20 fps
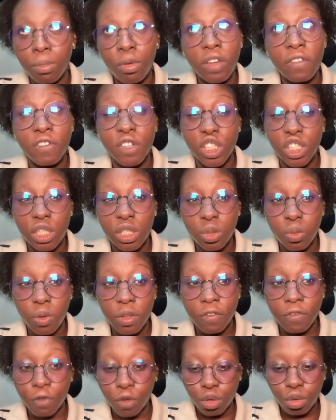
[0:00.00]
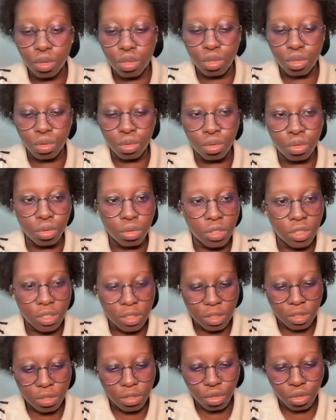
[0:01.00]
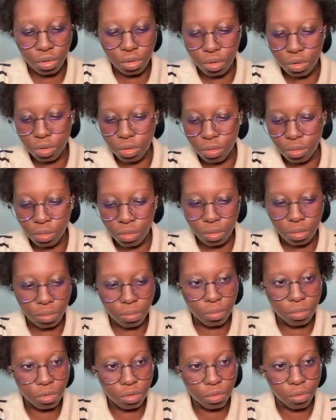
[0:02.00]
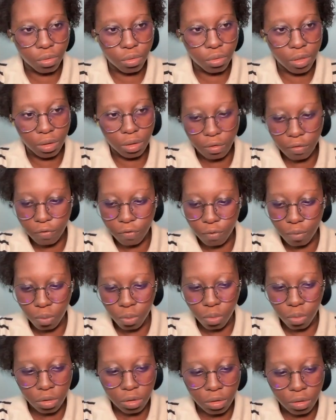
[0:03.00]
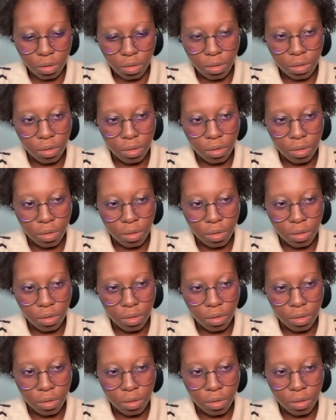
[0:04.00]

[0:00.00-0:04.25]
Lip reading: efficient way for you to do this is just to do if 1